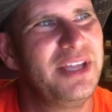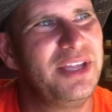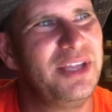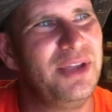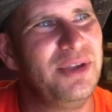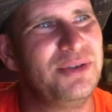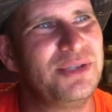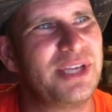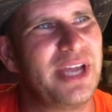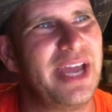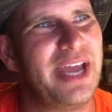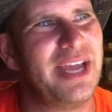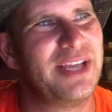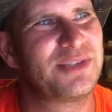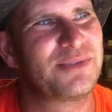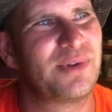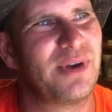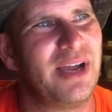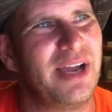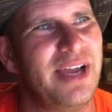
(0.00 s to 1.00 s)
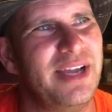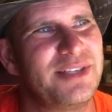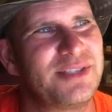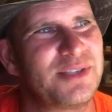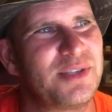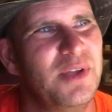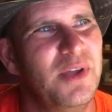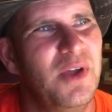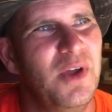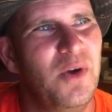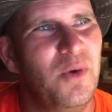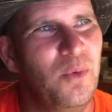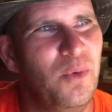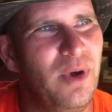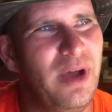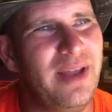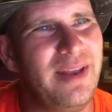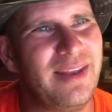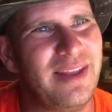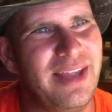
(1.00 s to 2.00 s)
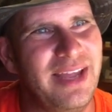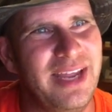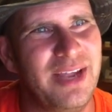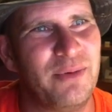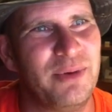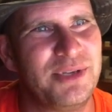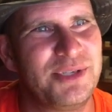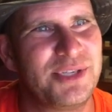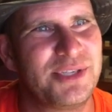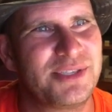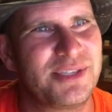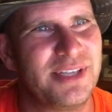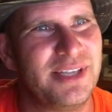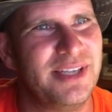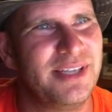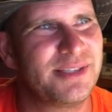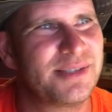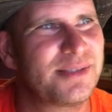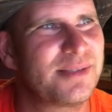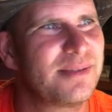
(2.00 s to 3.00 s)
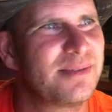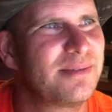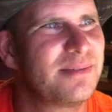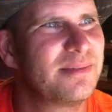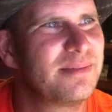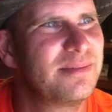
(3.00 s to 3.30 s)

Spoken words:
Huge Jazz writes, what language is this?